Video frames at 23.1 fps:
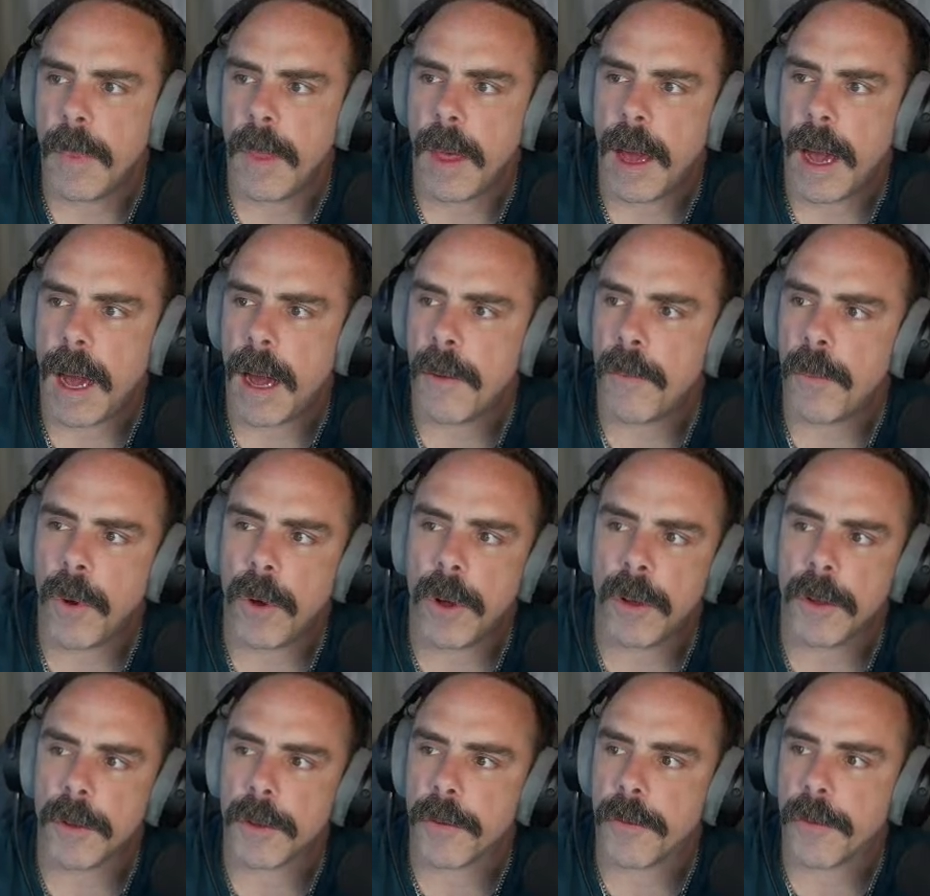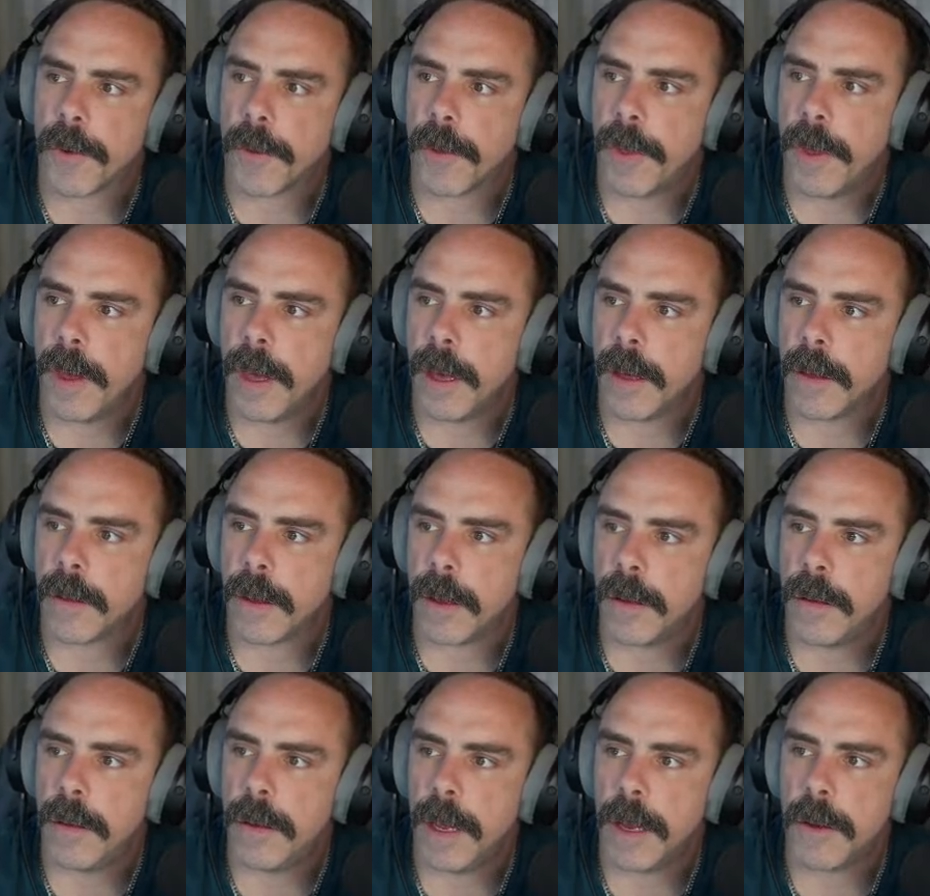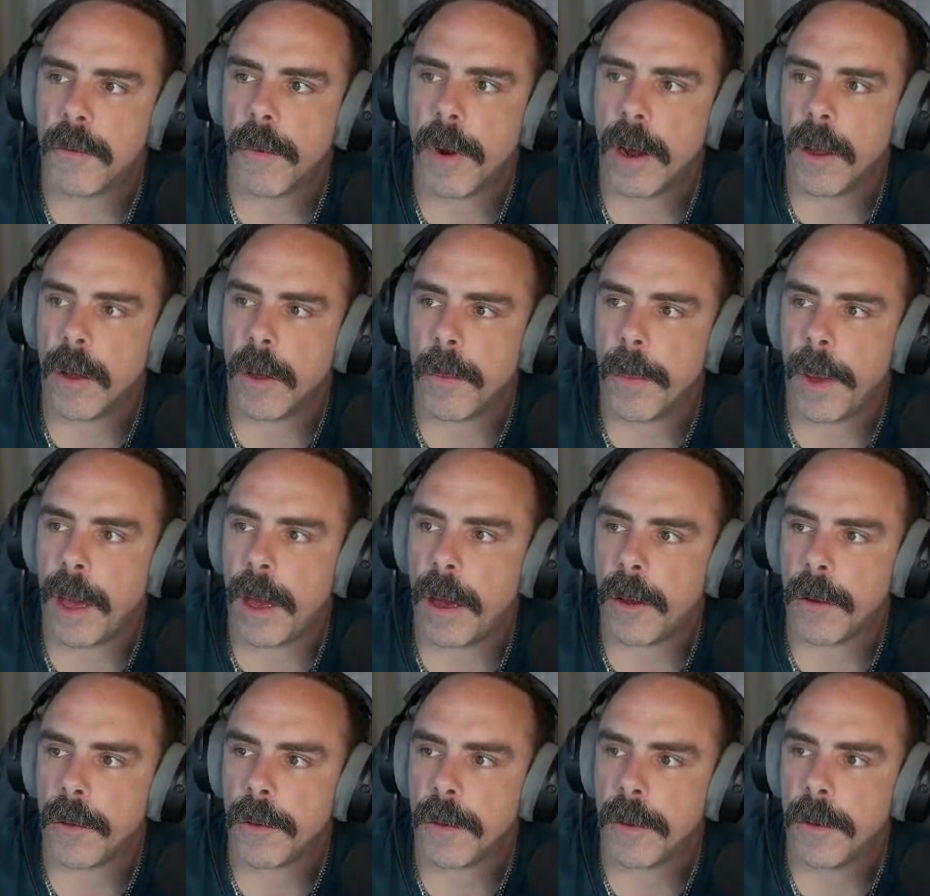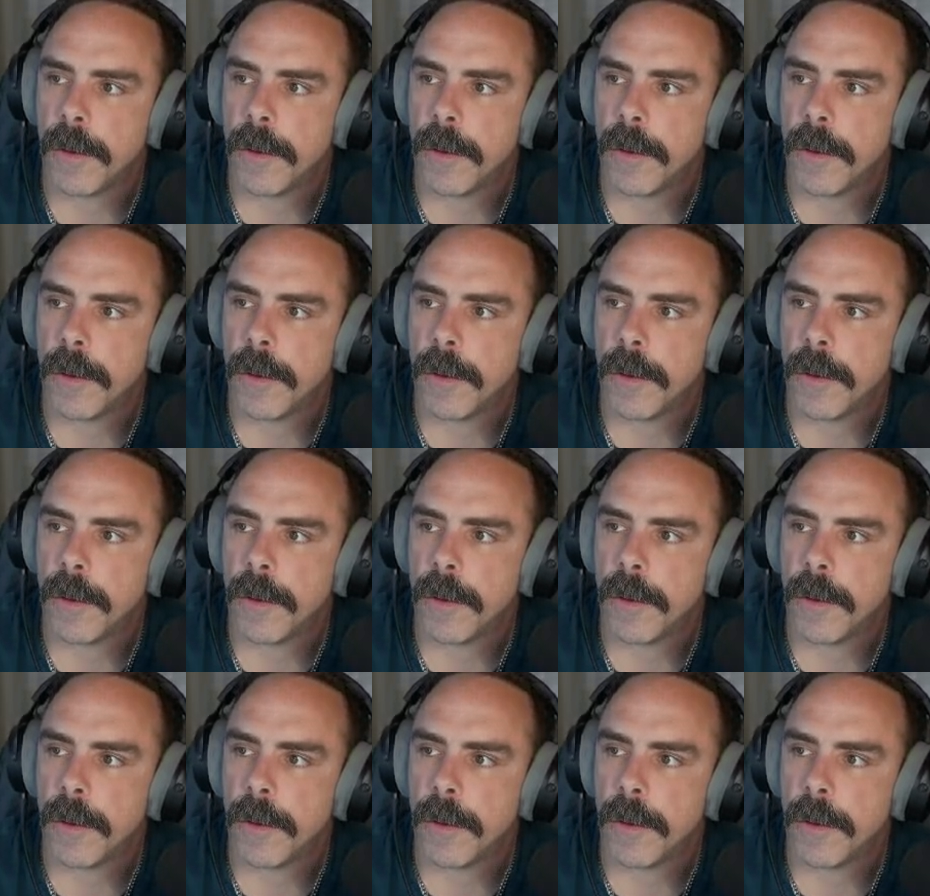want for this a DIN rail mount,